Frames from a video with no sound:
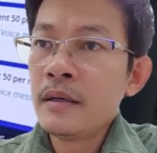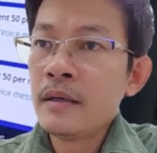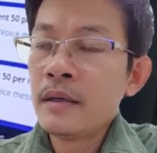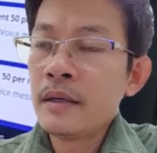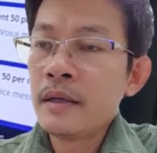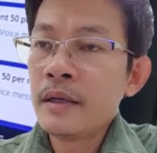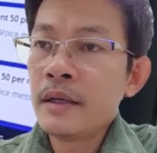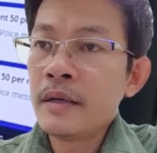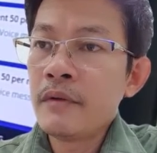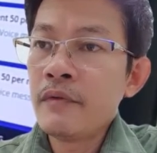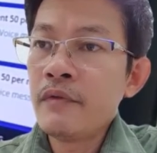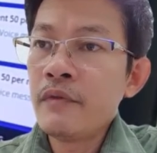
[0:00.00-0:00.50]

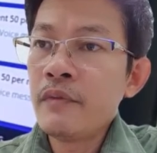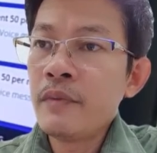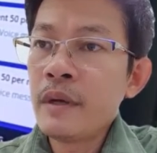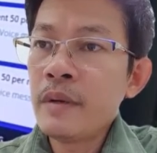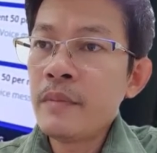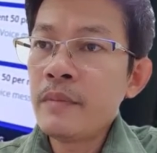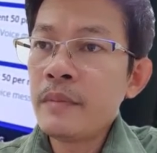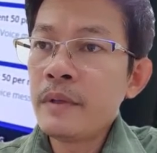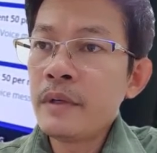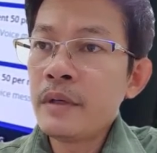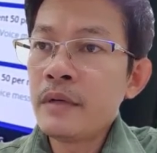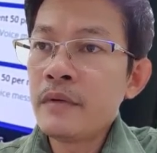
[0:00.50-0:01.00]
Okay,
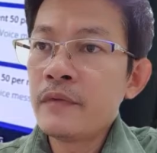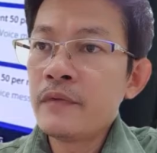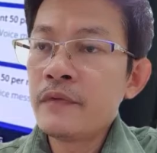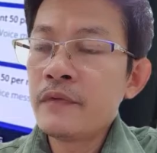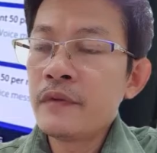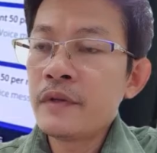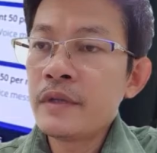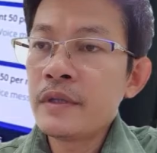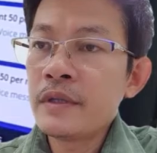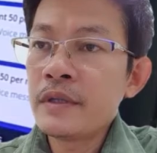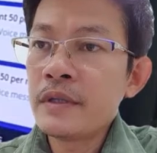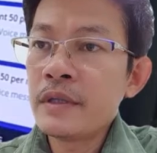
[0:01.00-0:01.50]
remember the
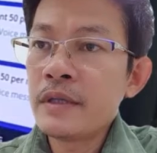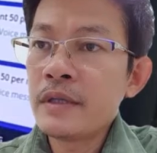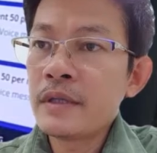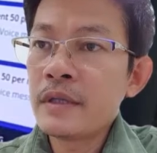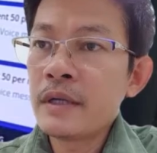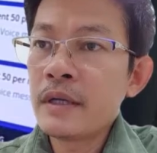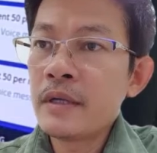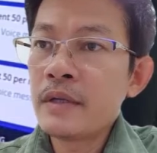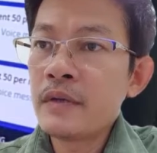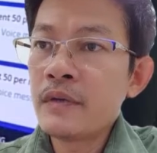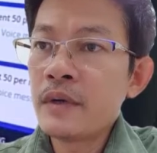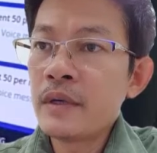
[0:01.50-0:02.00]
first is
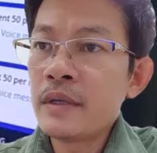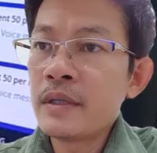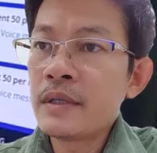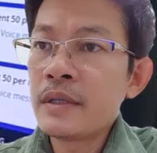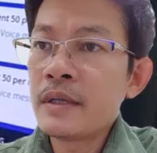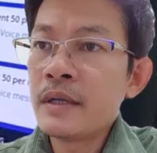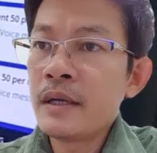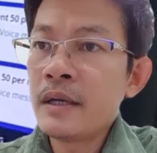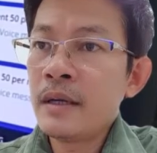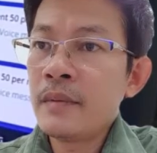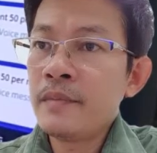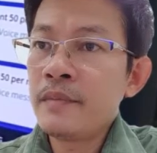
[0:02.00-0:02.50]
Android
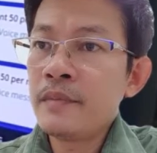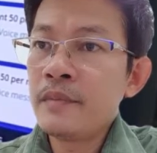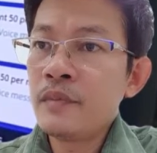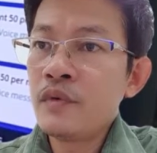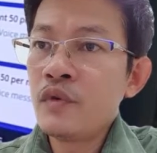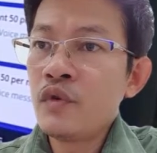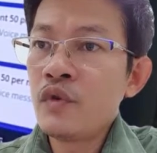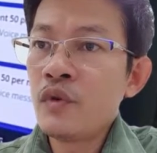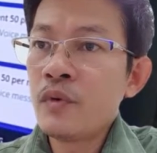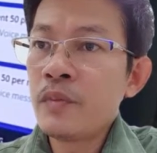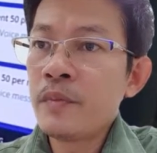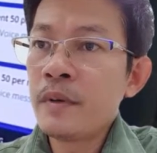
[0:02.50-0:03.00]
setup,
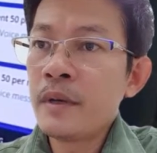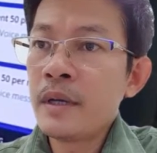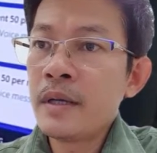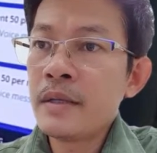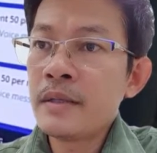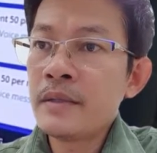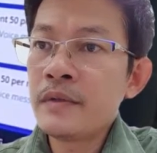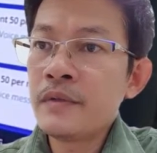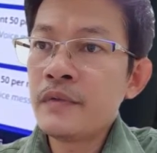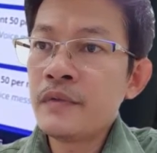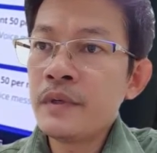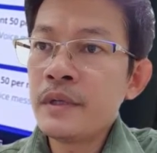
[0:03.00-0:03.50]
Google Play
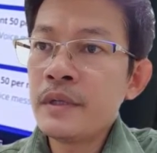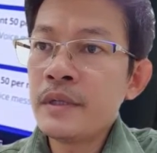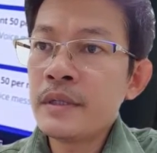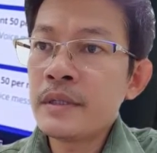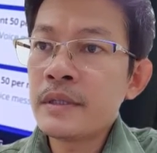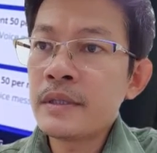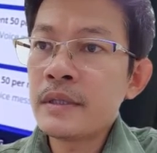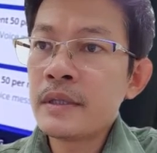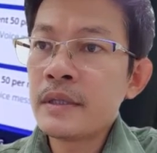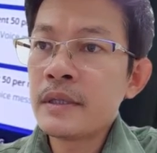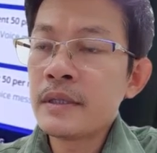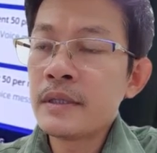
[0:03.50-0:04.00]

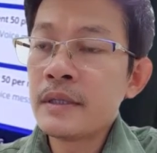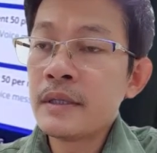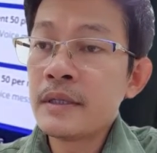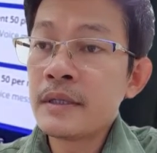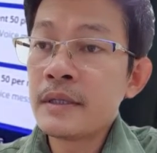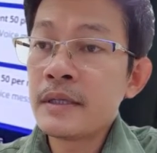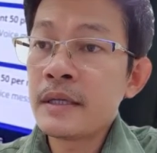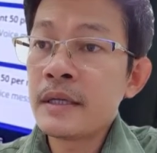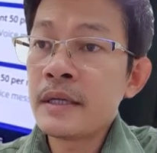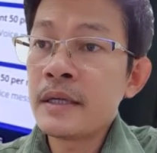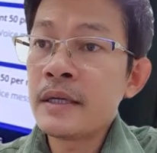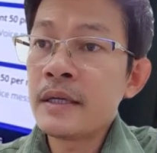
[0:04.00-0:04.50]
service, the
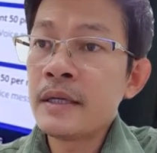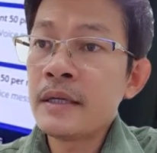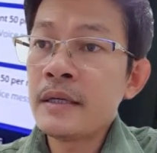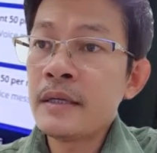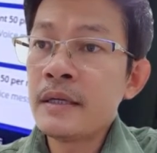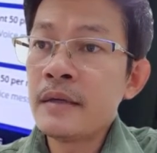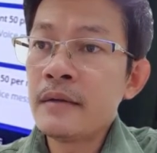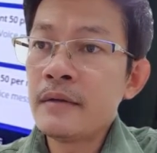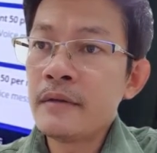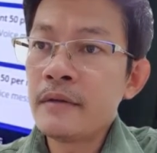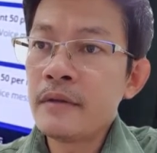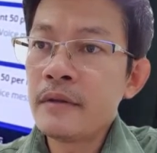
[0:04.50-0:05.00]
second
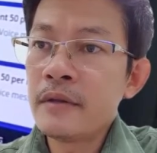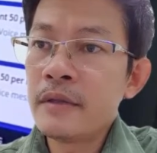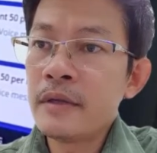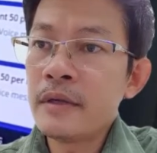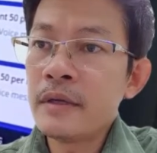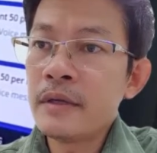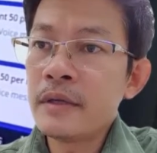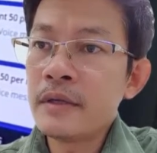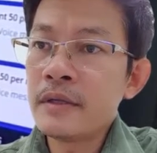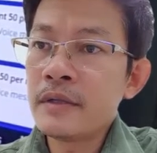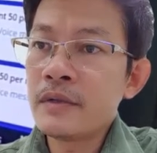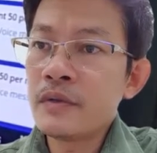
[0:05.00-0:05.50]
and the
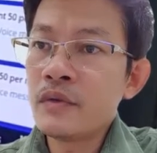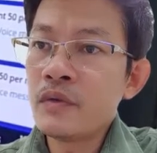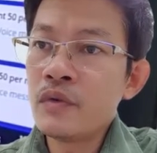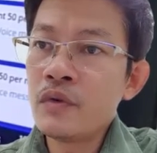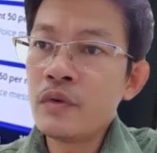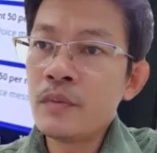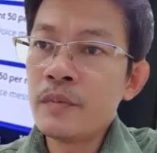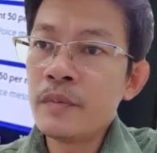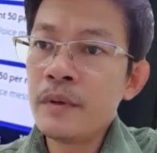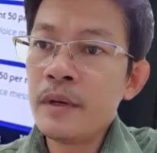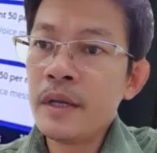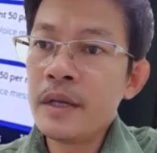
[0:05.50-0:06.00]
third is
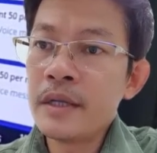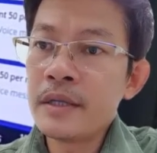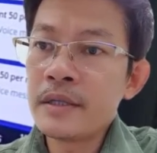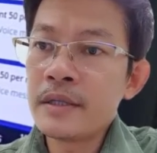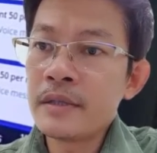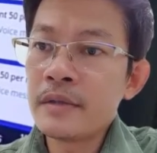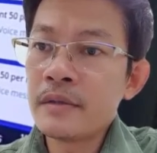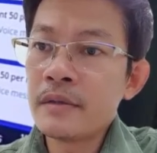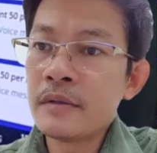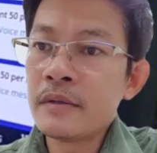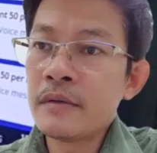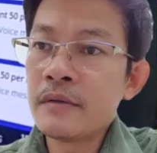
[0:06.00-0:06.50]
Google Play
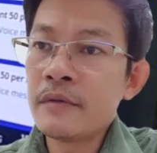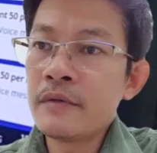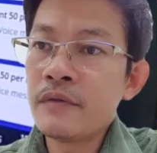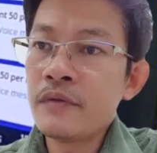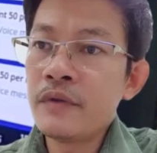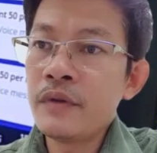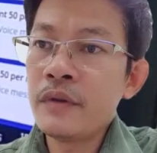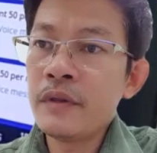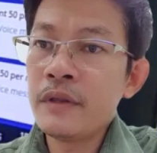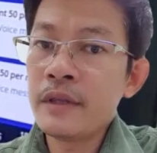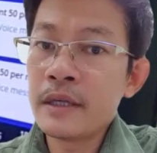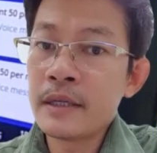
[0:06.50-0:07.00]
Store, the
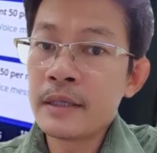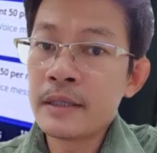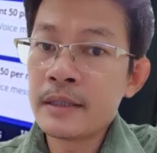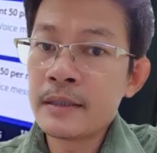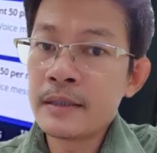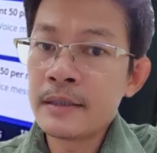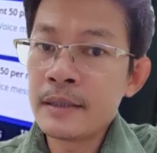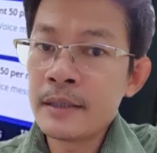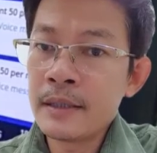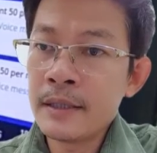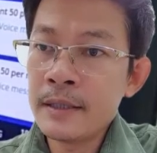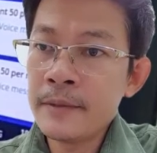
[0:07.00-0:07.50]
three
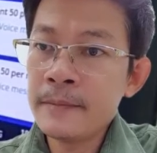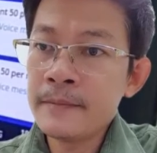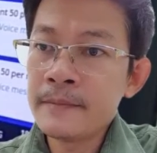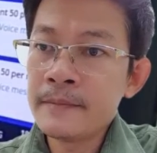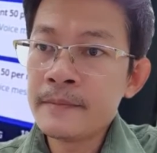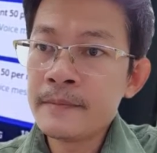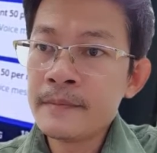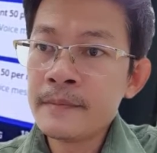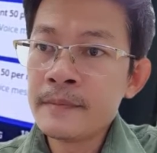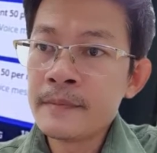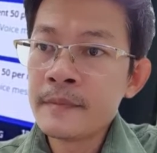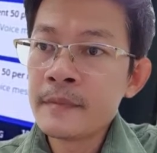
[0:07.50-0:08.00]
things. Okay,
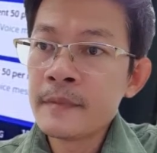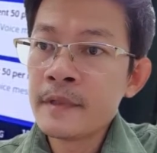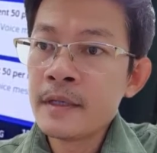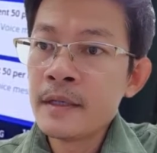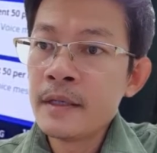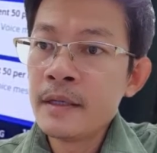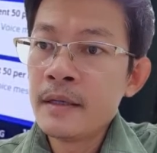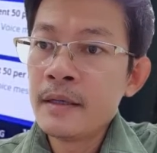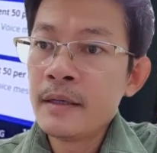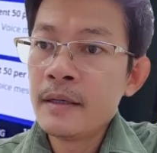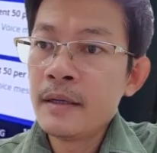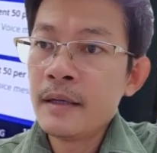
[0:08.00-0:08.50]

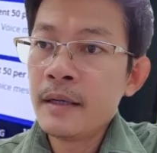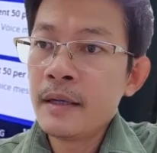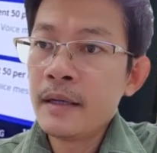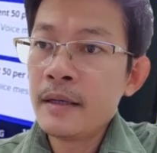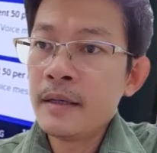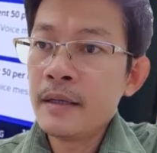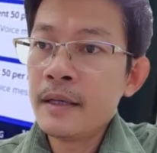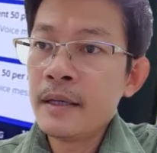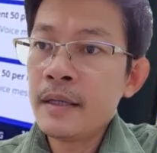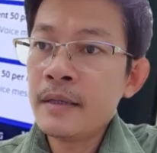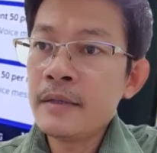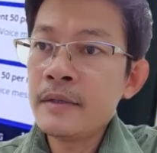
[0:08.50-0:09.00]

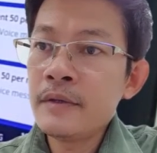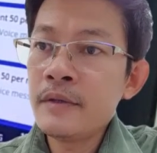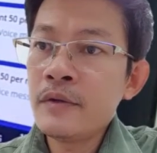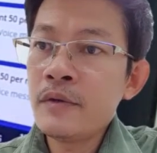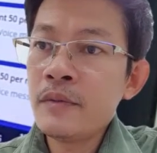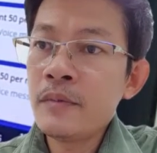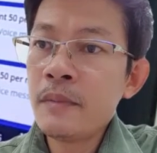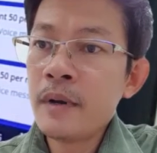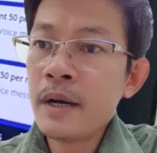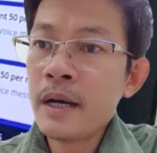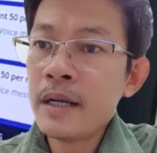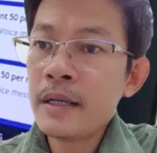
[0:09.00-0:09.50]
again, then go
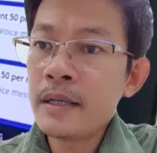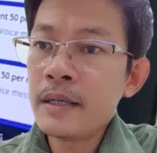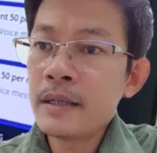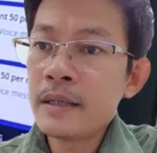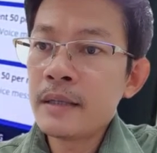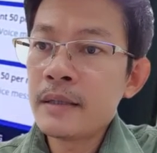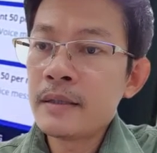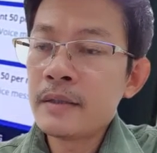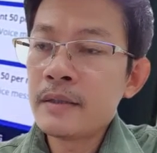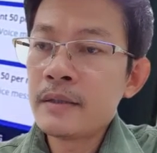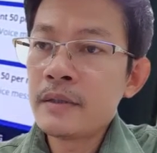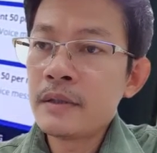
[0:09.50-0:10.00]

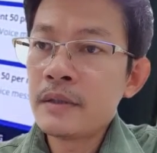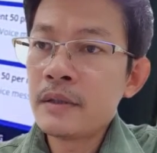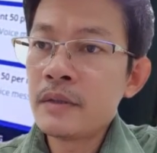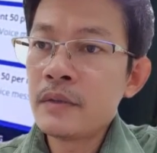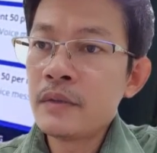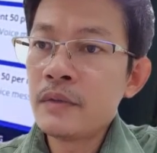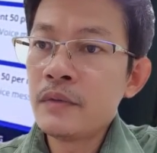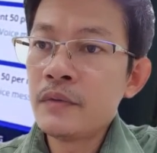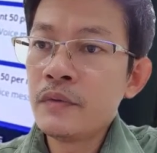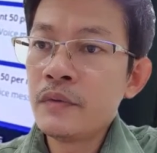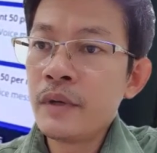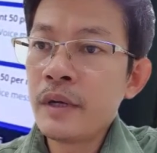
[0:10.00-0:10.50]
back
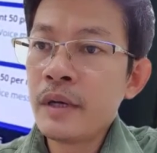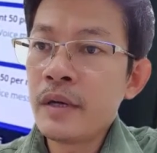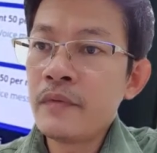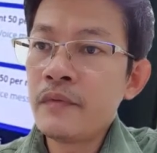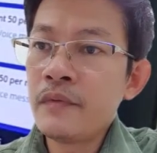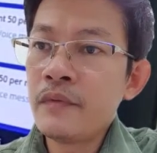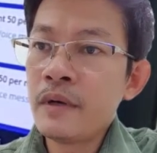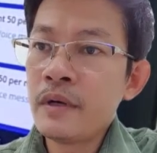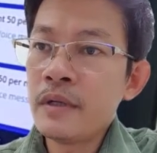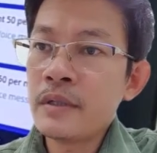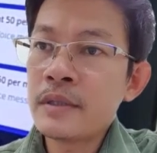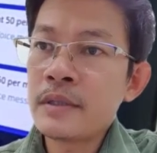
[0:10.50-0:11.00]
to where it
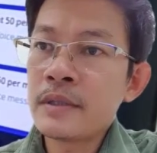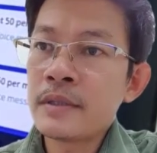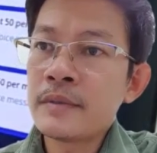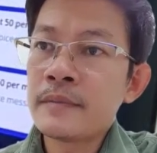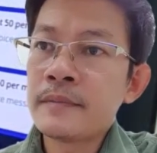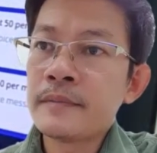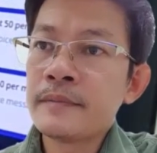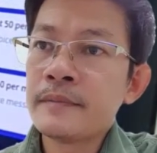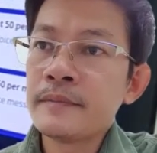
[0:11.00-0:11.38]
was.